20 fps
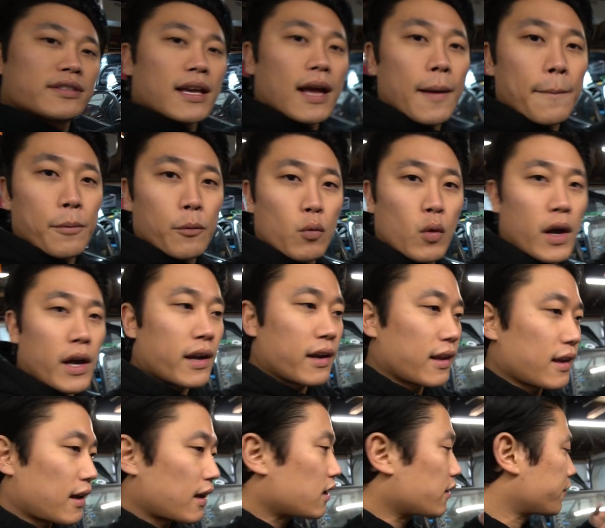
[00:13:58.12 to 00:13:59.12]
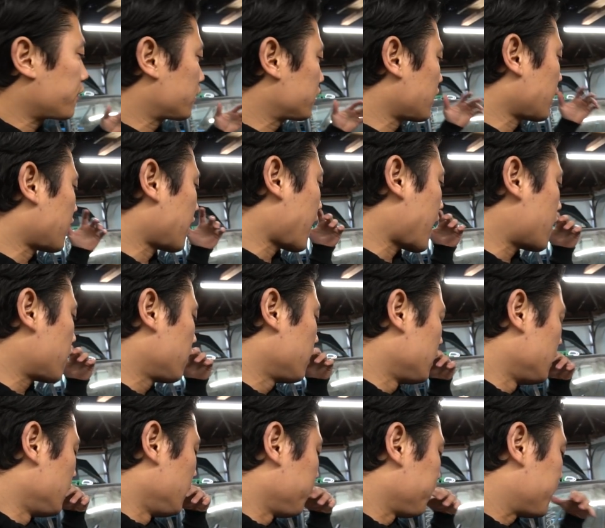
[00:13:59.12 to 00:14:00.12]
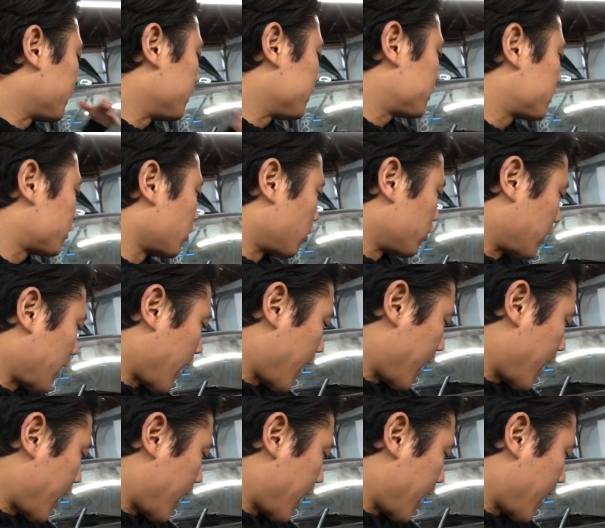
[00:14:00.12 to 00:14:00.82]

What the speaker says: sump wiring. I gotta figure that out. Install the